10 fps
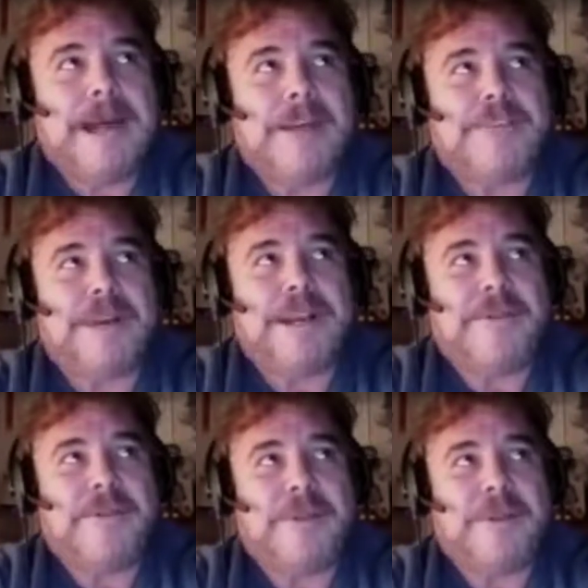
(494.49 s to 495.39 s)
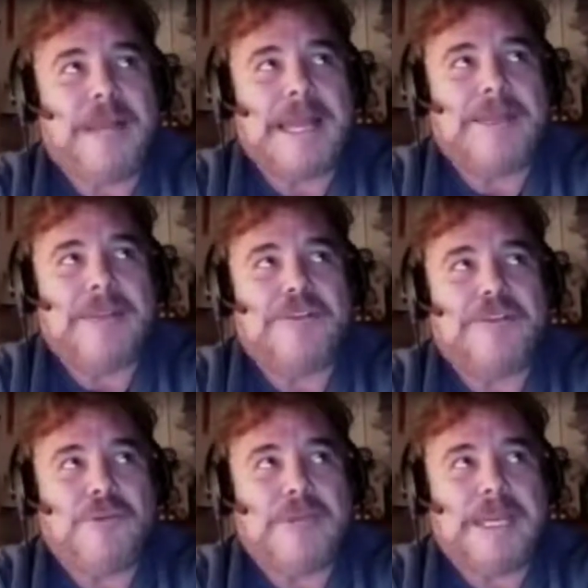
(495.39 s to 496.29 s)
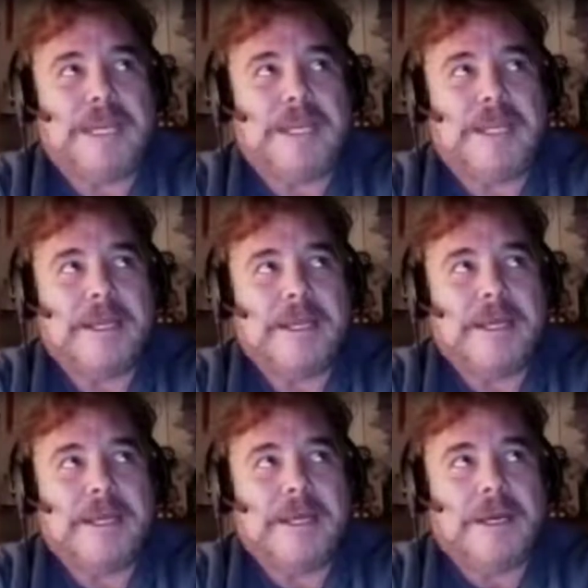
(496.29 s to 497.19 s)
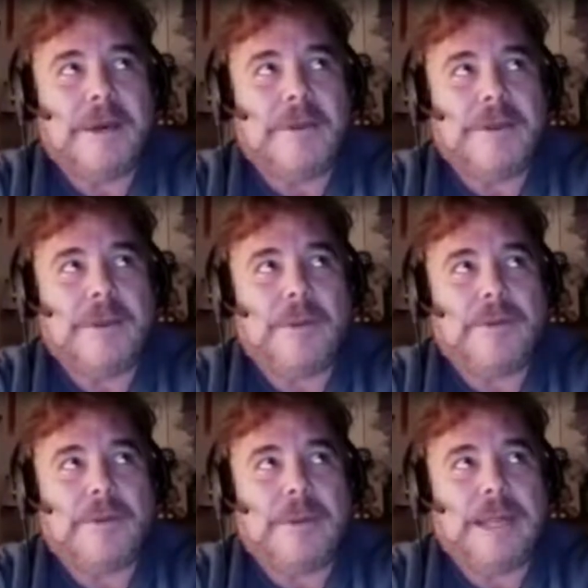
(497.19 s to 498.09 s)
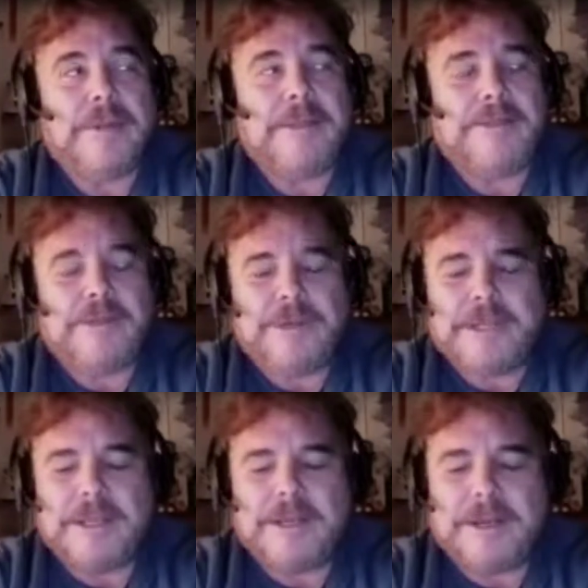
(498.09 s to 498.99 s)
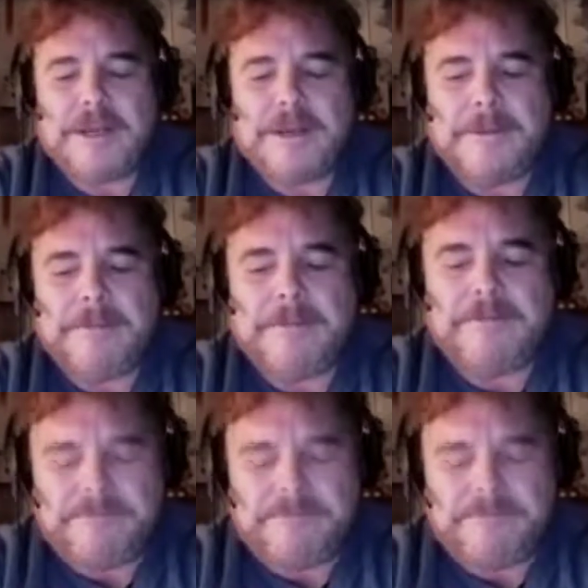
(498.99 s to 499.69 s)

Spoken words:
I saw an interview with a lady that you did, with a lady that you did, the